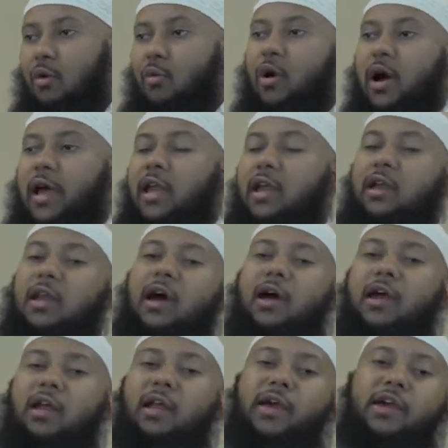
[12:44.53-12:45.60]
Wa
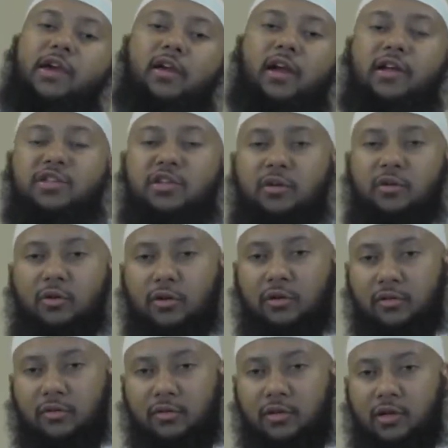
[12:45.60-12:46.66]
inna ilayhi
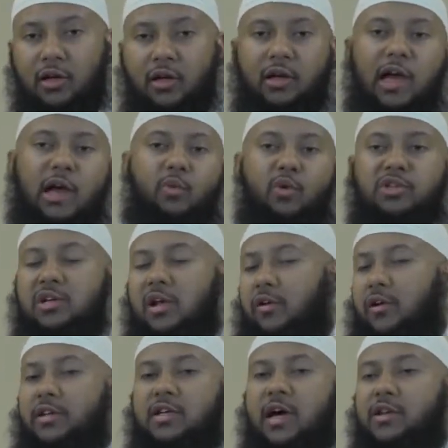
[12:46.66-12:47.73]
raji'un. And we shall
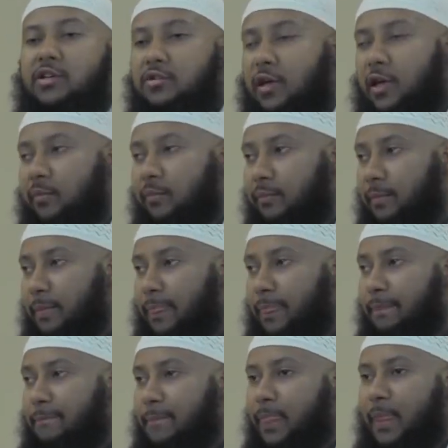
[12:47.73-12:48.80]
return to Him.
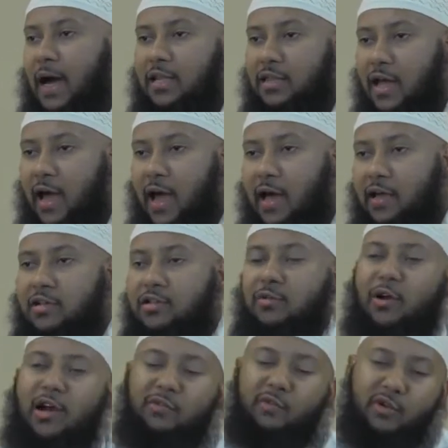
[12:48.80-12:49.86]
At the end,
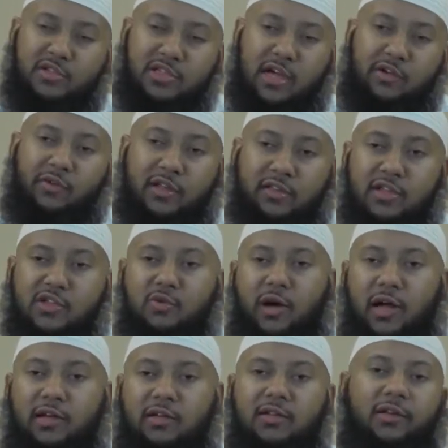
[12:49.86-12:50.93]
whatever you suffer in this
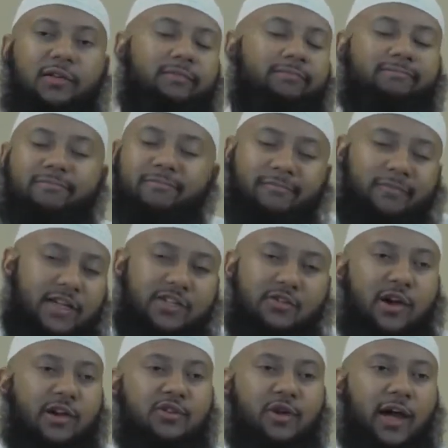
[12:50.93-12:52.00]
world is
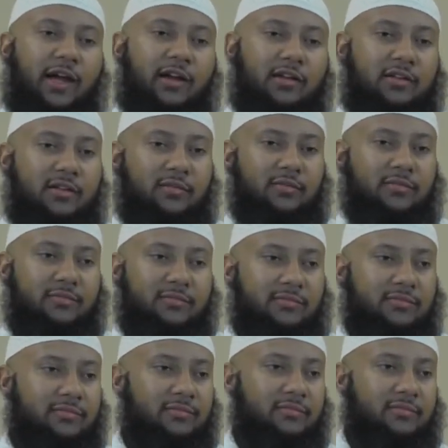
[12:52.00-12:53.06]
going to end.
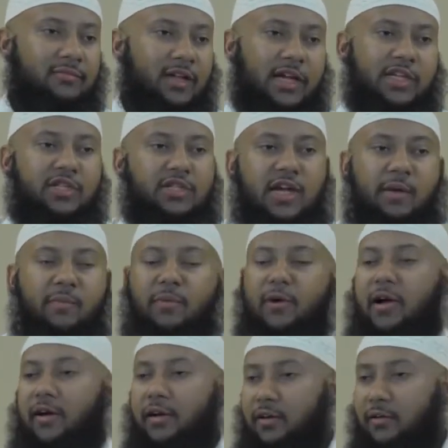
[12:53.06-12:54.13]
It's
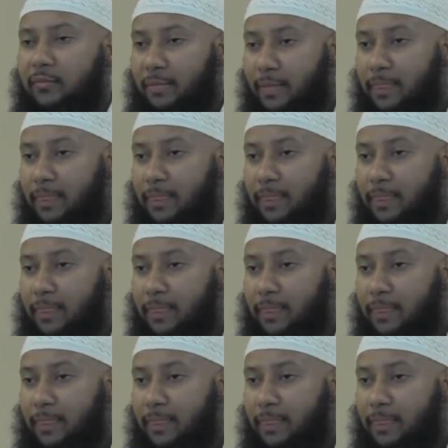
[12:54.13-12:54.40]
temporary.